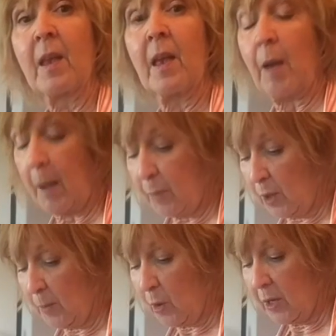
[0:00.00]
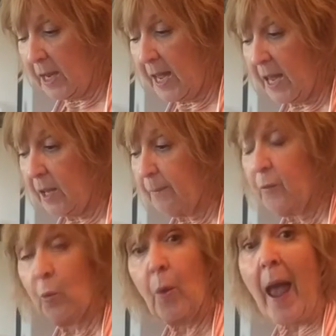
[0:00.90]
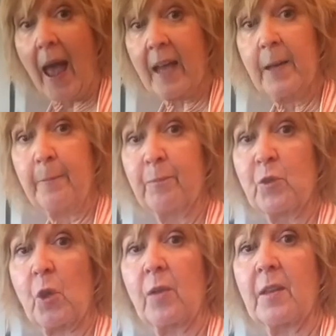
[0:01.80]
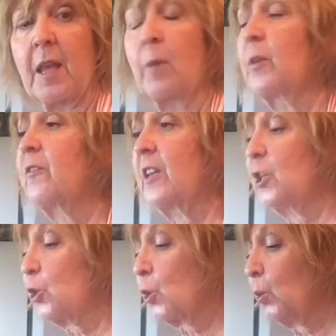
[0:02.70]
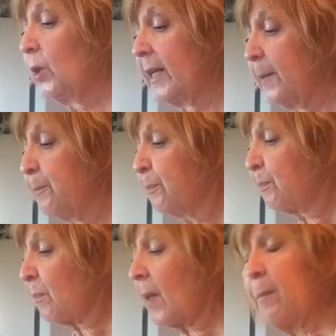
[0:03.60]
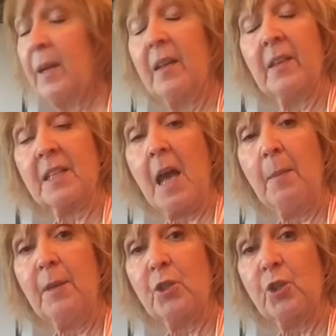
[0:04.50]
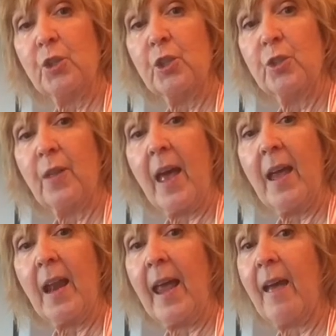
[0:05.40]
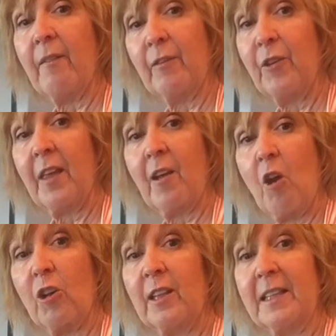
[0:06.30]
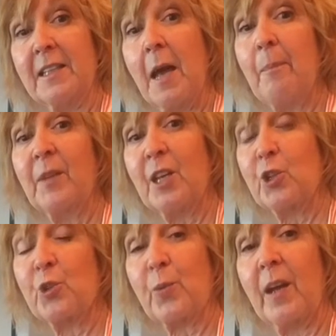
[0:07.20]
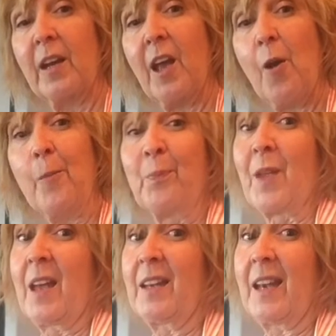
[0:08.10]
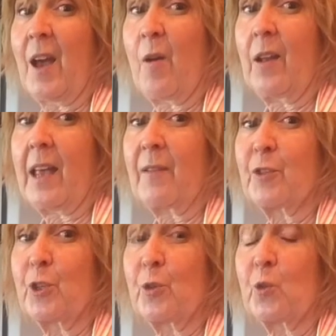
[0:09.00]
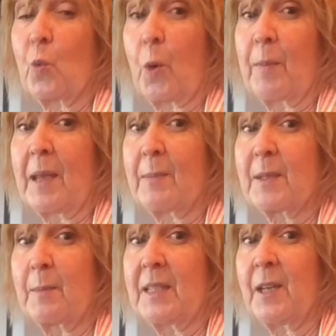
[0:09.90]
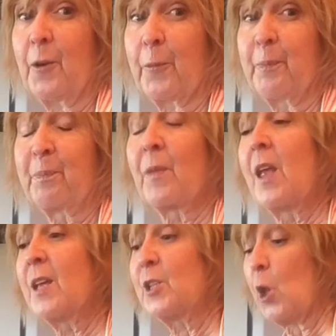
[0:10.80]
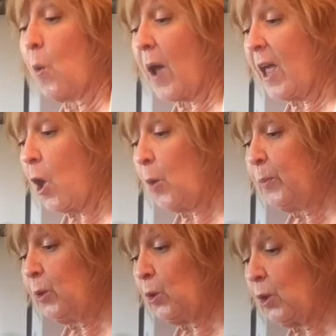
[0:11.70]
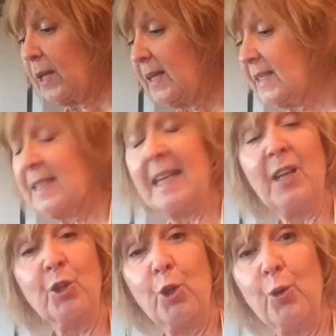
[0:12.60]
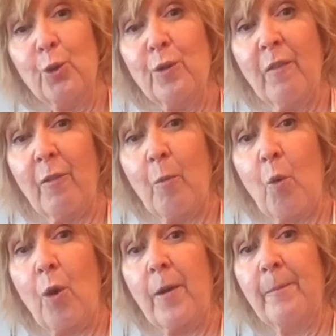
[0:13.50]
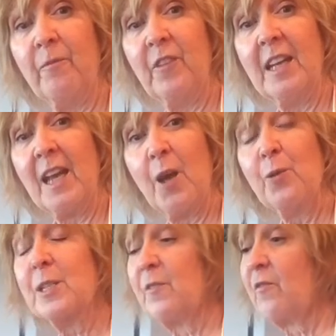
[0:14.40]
I put them on a rack so that they would finish cooling. But in the time it took to do that, I have everything all cleaned up. The kitchen's ready to go. Now all I have to do is warm me up some dinner. So I hope you'll stay tuned for more videos.